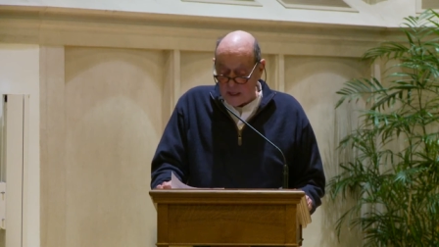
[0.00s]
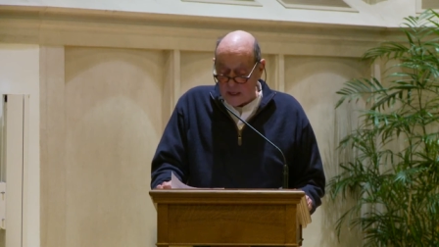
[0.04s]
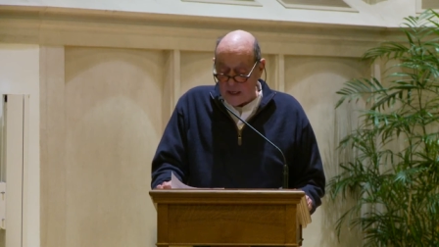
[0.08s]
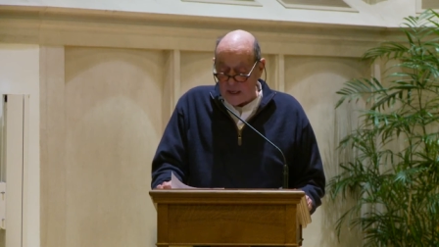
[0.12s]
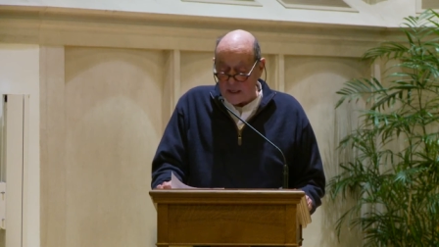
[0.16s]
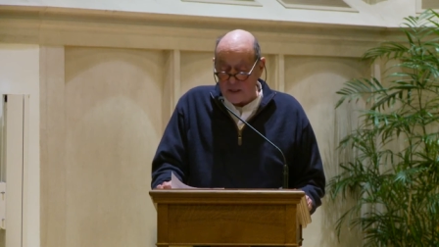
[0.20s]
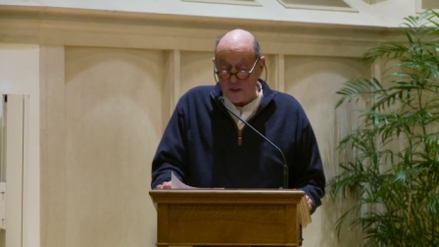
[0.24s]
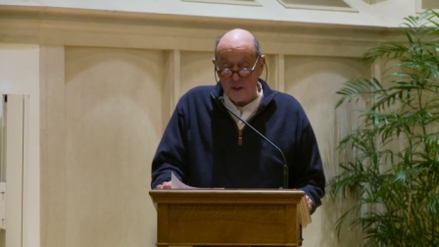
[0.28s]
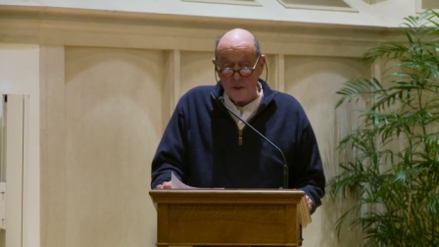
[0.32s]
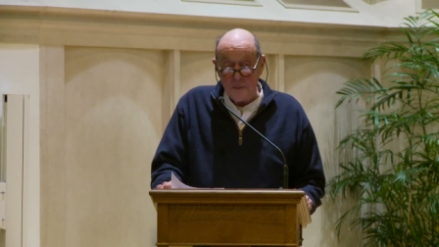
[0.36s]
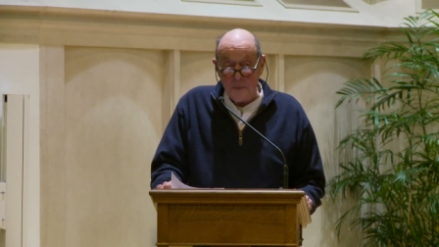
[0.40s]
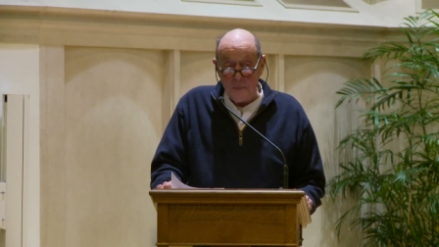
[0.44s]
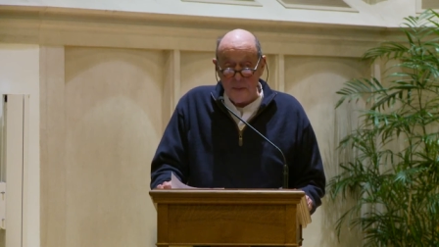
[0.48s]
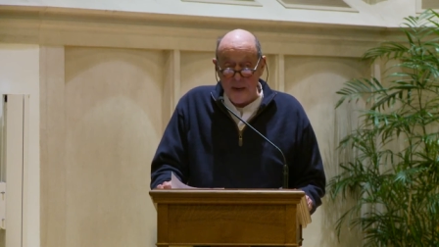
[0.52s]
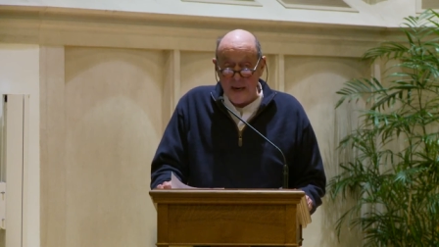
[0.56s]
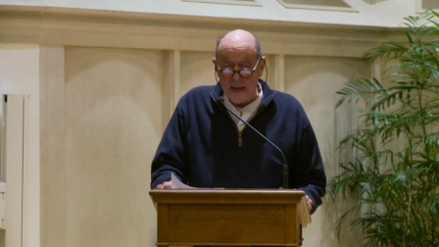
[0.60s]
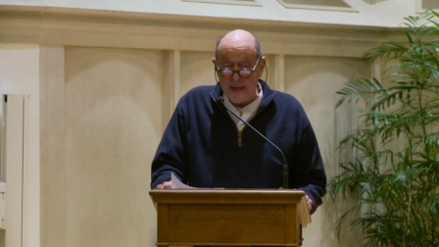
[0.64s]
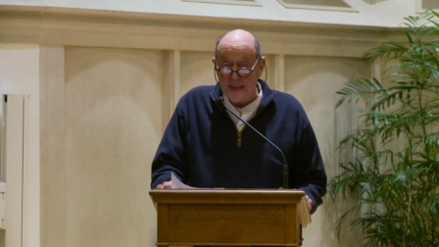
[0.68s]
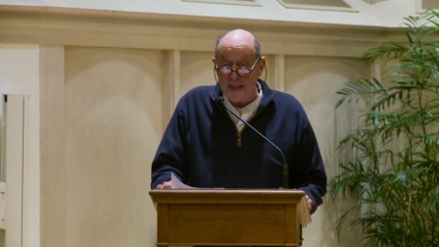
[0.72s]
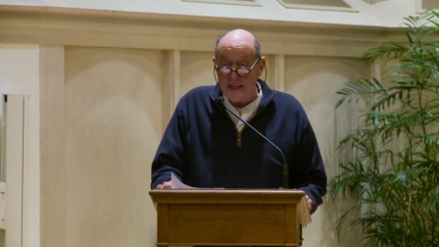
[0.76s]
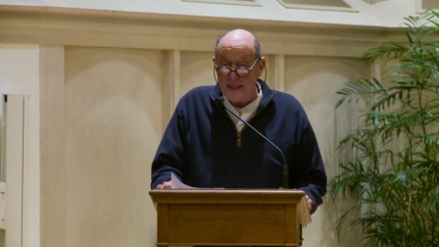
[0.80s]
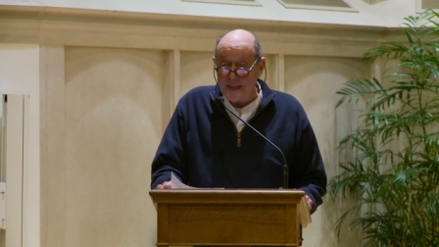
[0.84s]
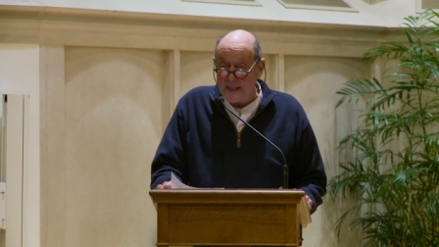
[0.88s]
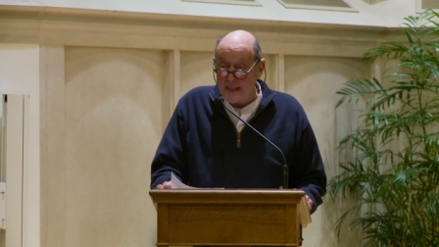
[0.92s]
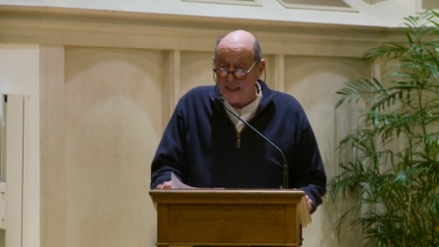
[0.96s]
uh, to
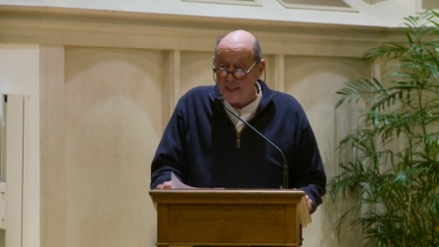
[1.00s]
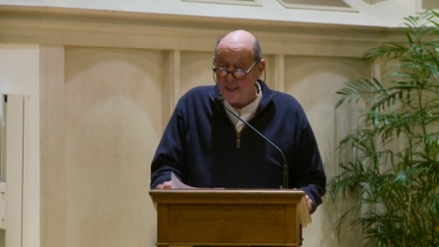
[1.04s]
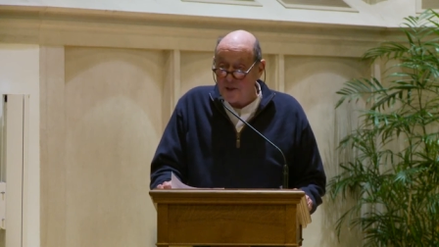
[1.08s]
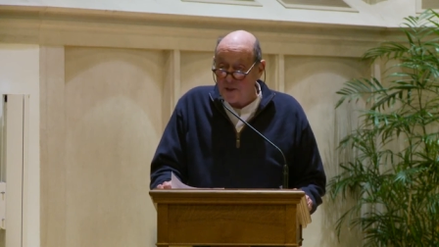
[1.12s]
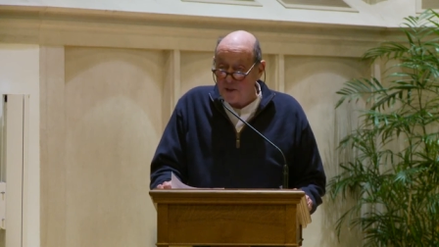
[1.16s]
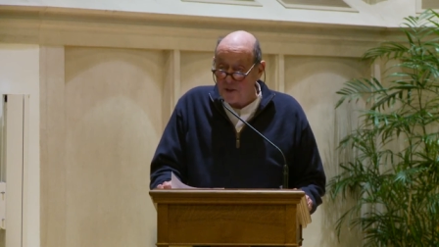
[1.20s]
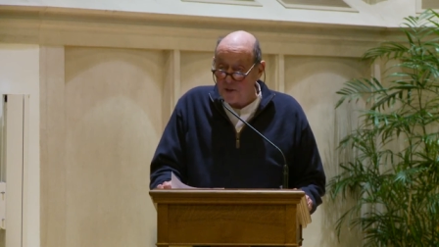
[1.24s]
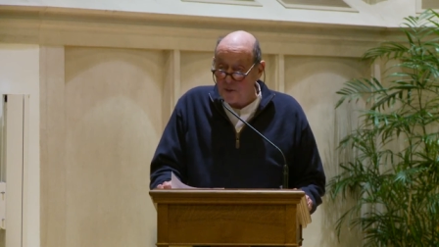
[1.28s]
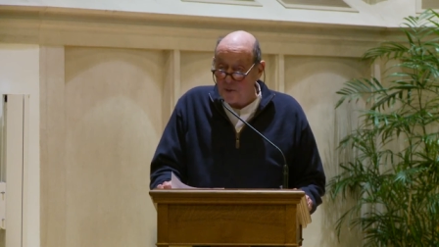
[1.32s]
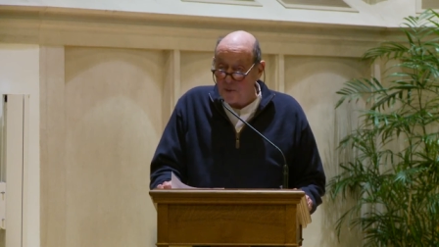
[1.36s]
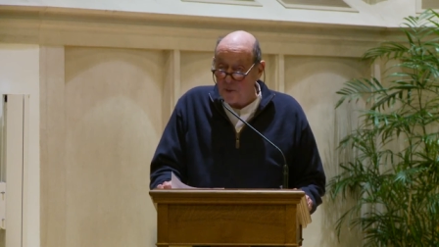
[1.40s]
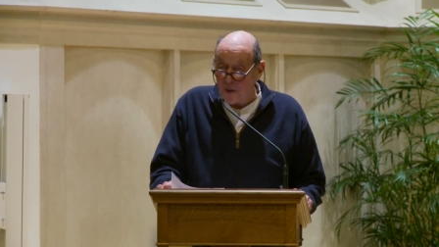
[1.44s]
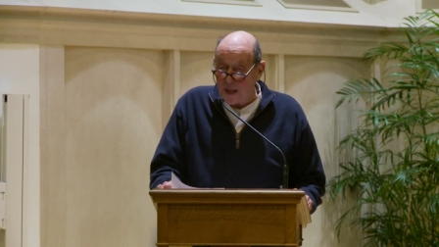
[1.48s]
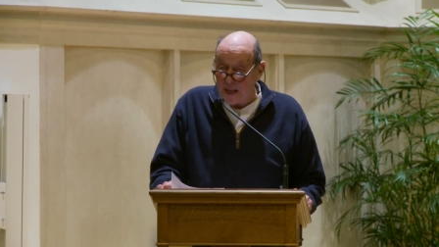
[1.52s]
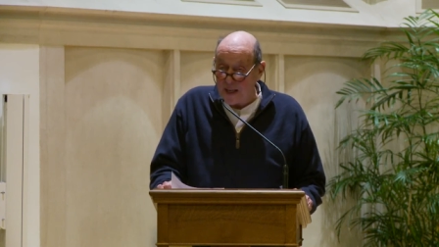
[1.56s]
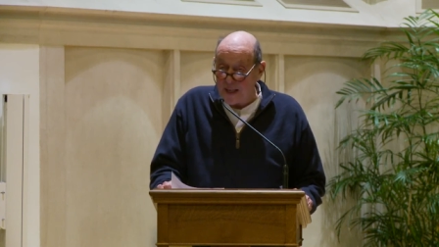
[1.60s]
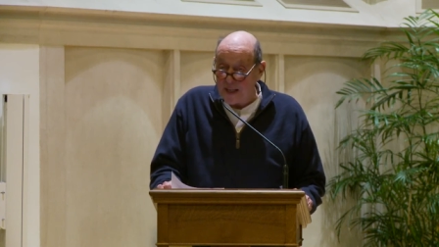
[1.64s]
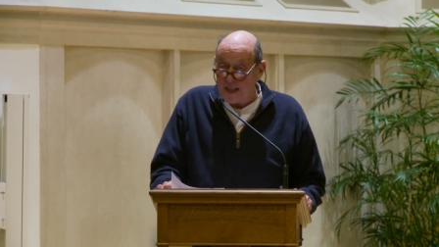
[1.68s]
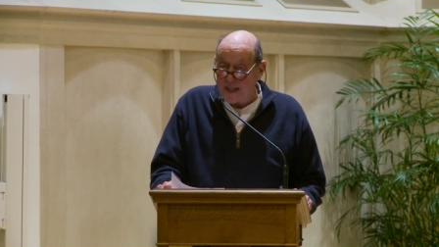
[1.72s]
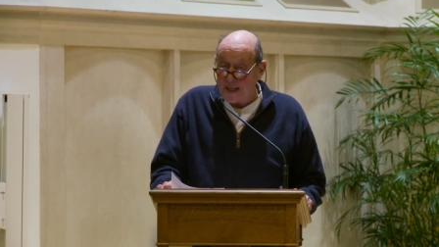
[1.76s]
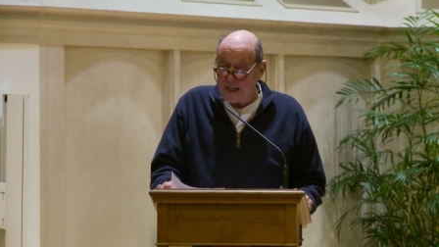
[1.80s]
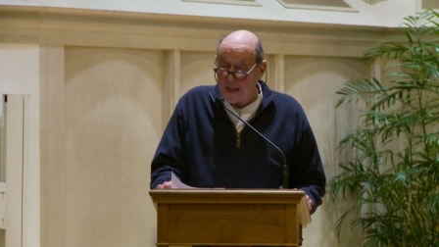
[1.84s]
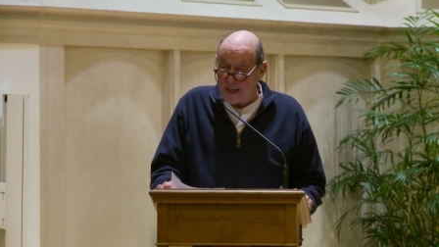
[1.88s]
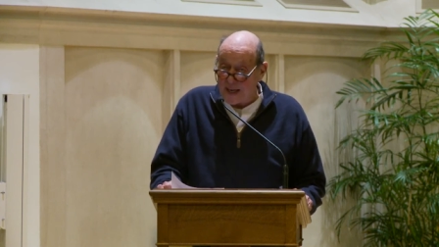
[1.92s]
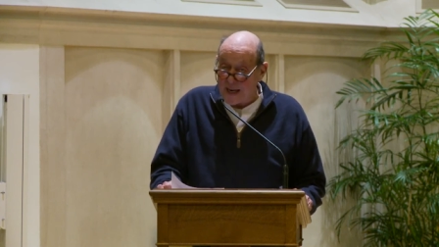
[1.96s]
make it into a
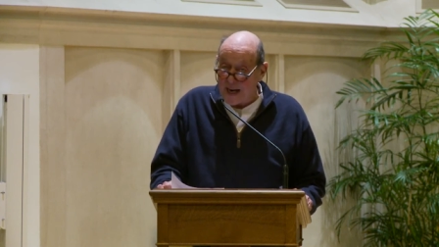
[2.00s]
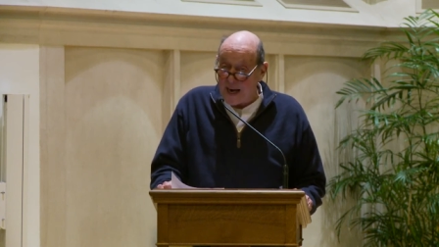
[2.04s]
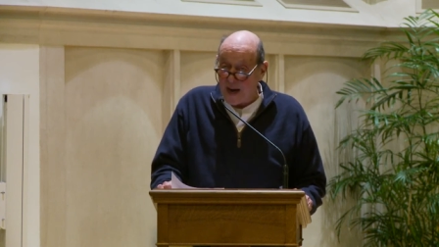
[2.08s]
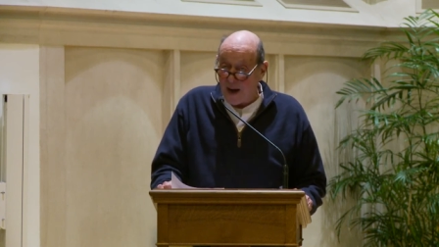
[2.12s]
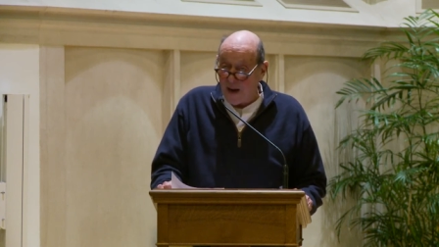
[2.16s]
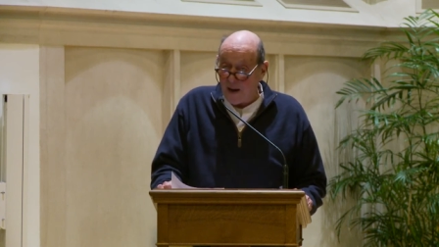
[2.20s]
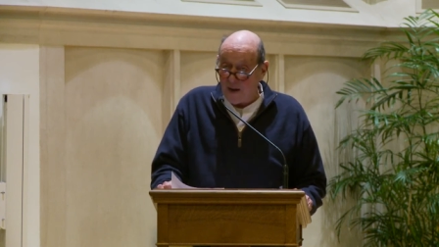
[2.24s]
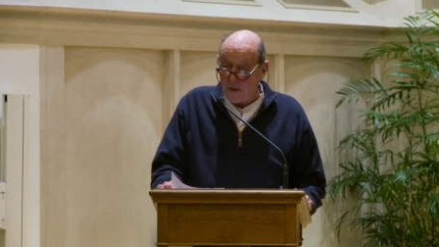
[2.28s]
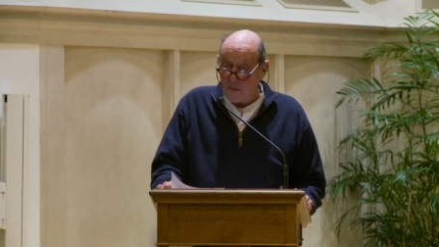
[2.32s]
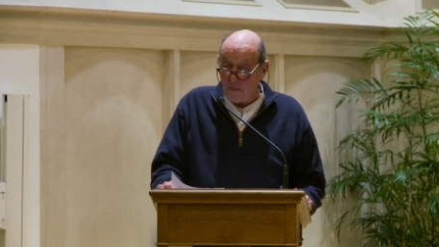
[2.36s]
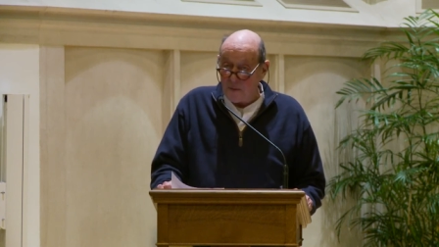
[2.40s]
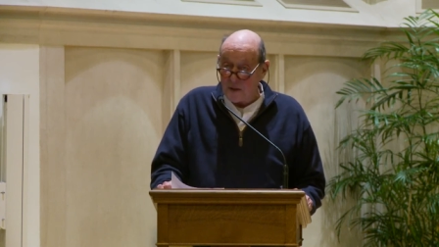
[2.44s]
canal.